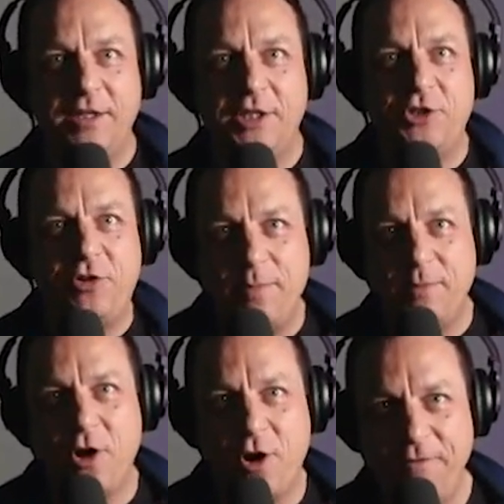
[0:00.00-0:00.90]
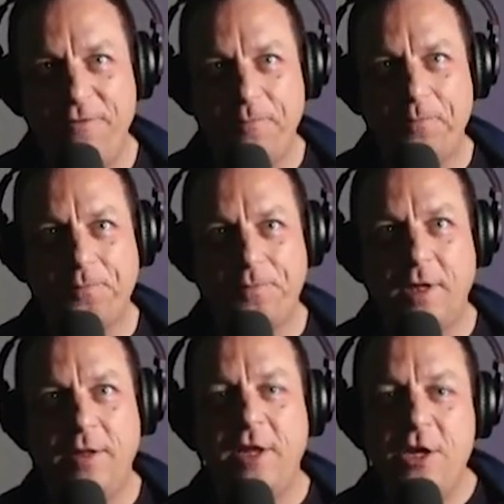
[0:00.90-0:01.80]
trimmed off,
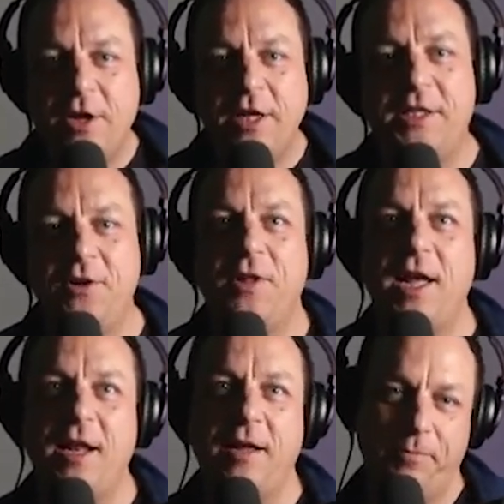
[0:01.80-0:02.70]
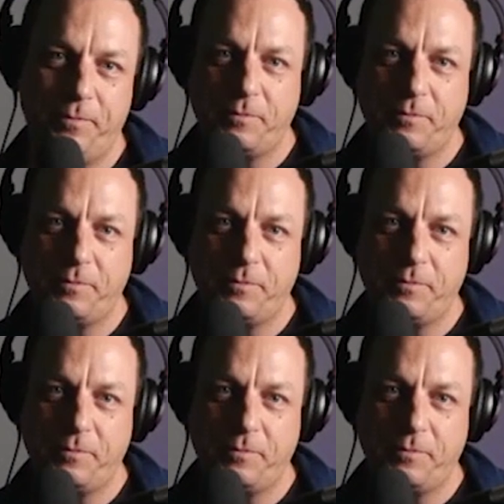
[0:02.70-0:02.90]
that you can still nail it.